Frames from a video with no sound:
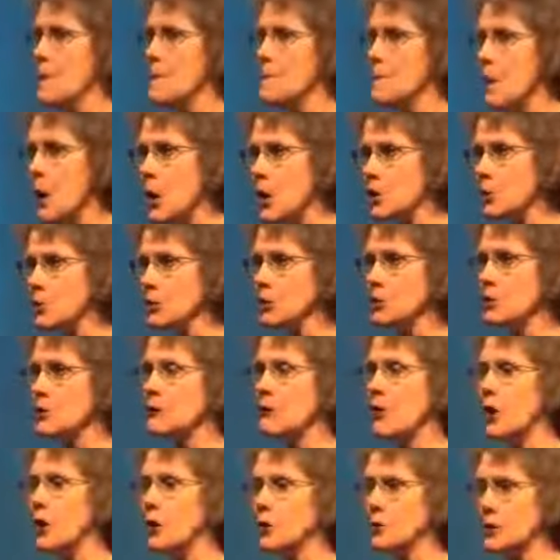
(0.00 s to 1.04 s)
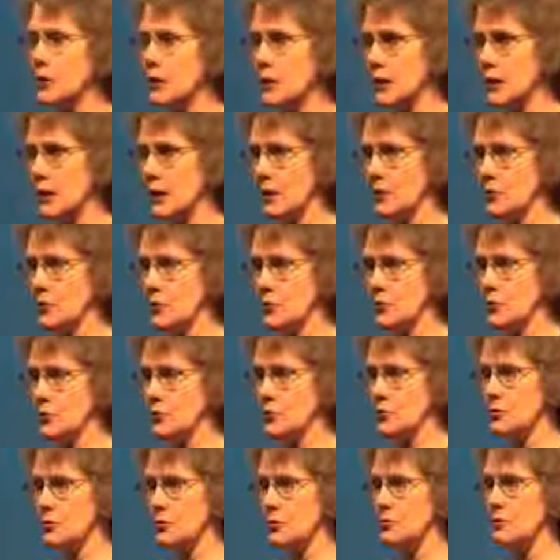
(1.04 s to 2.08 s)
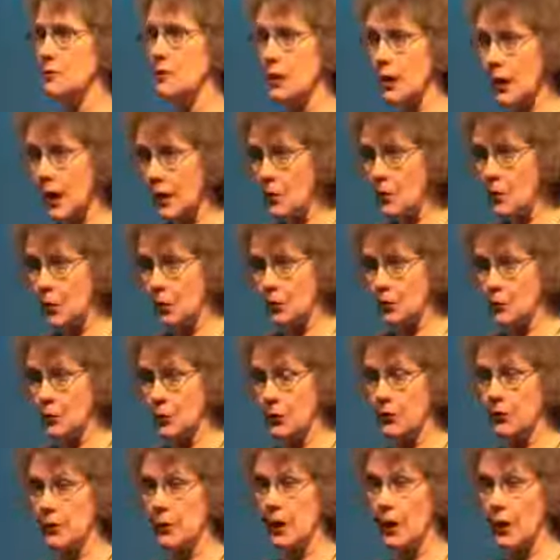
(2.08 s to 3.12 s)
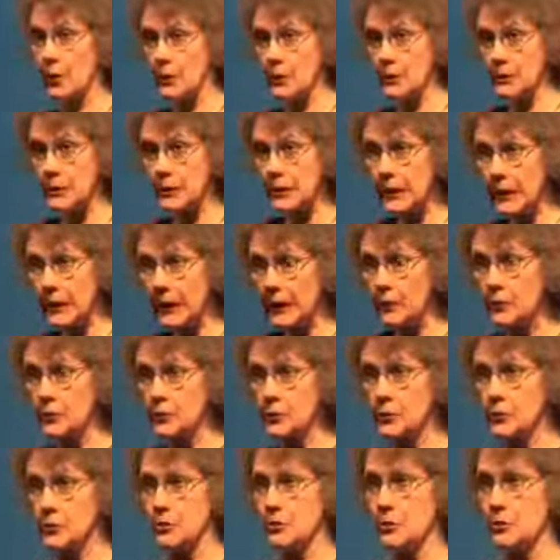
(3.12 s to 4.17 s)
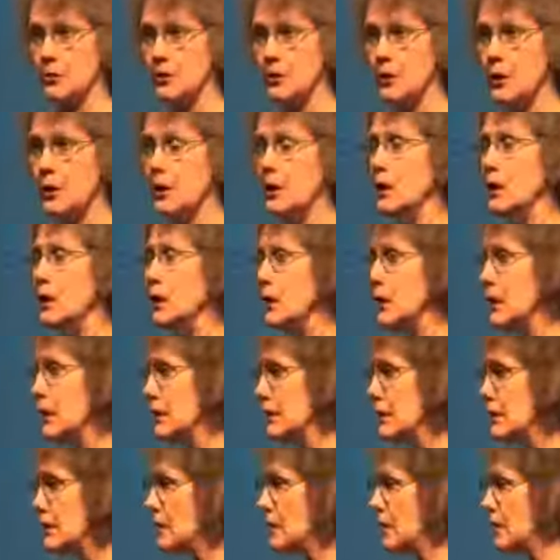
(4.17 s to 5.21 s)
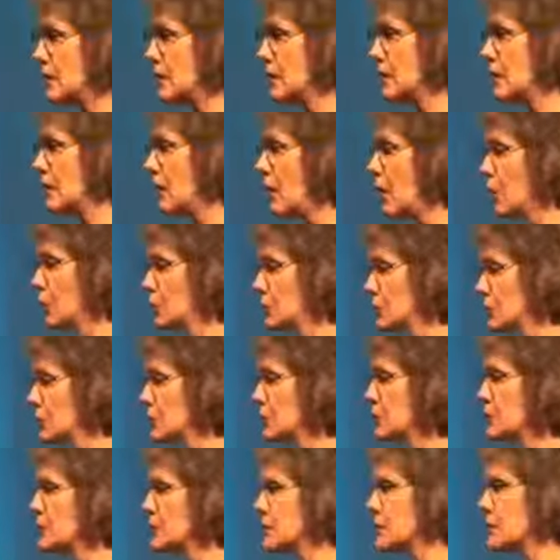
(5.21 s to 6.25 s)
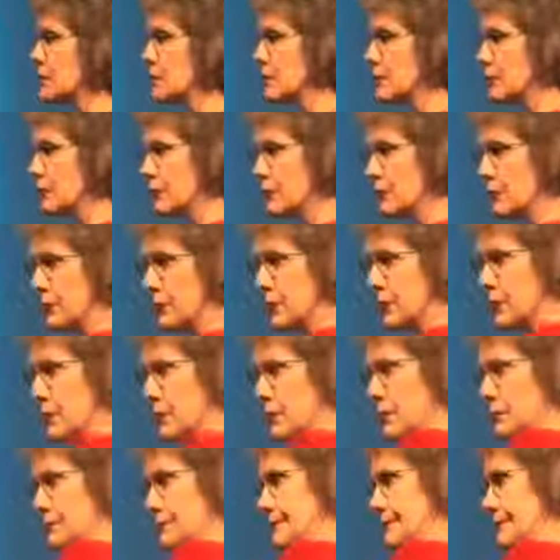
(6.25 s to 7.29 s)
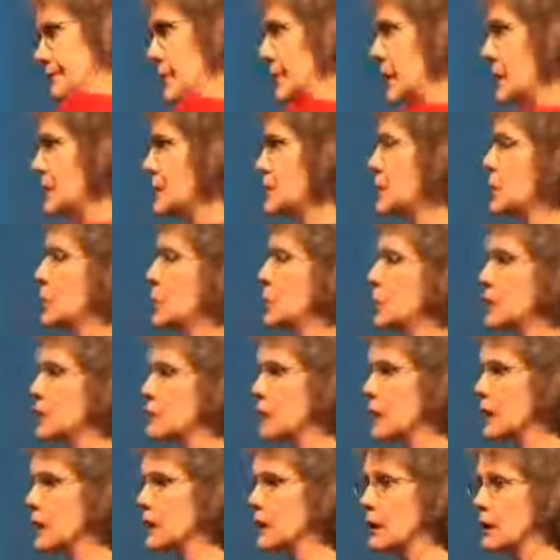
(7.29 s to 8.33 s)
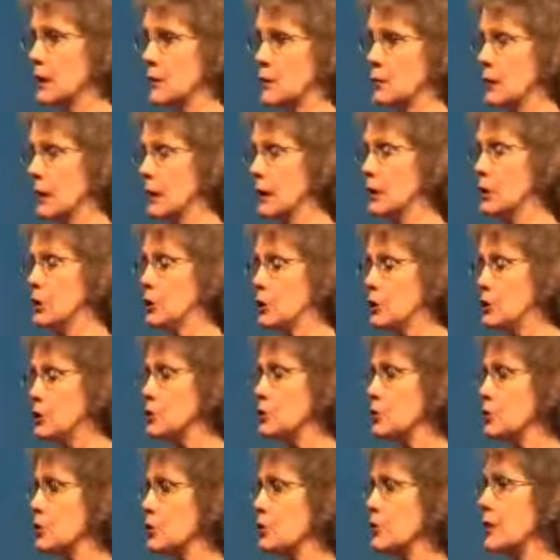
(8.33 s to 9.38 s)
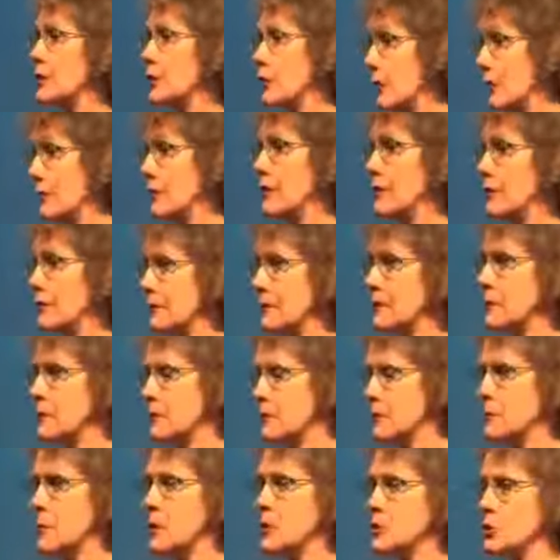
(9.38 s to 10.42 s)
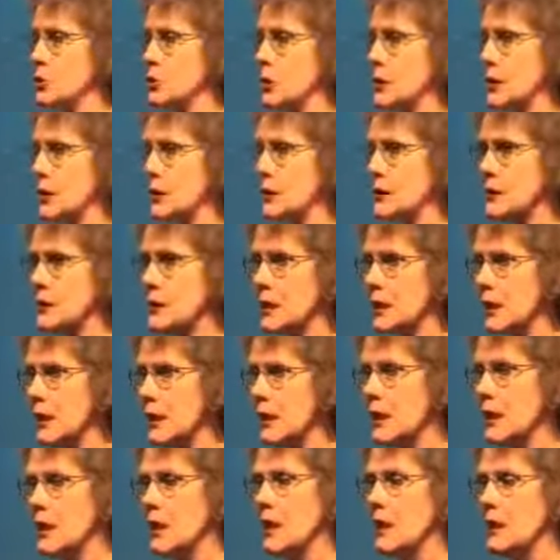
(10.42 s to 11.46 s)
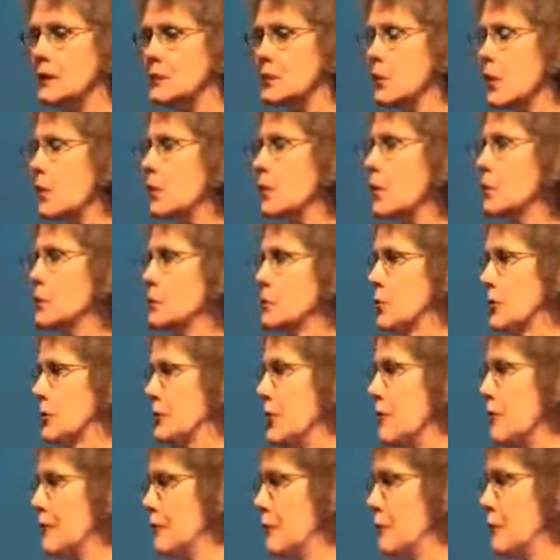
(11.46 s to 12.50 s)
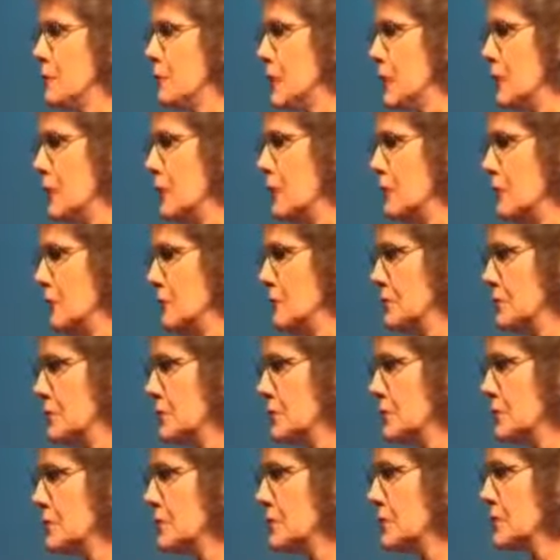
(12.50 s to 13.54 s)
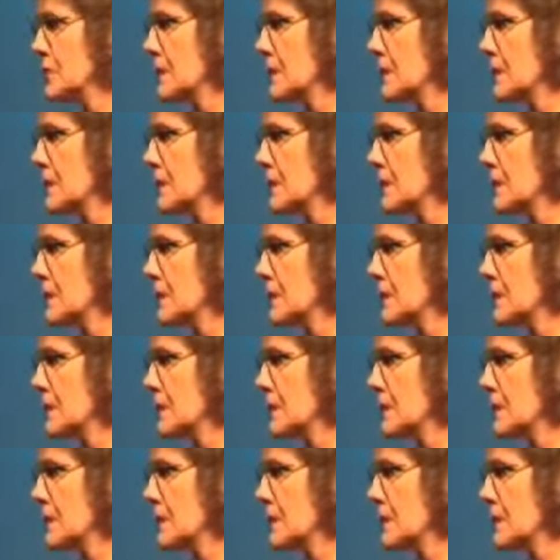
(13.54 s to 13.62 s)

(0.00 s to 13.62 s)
most of our teenagers that I work with, and I was a counselor in the alternative, the kids that couldn't make it in the regular school, they were the, the special kids. So I worked with them for many years.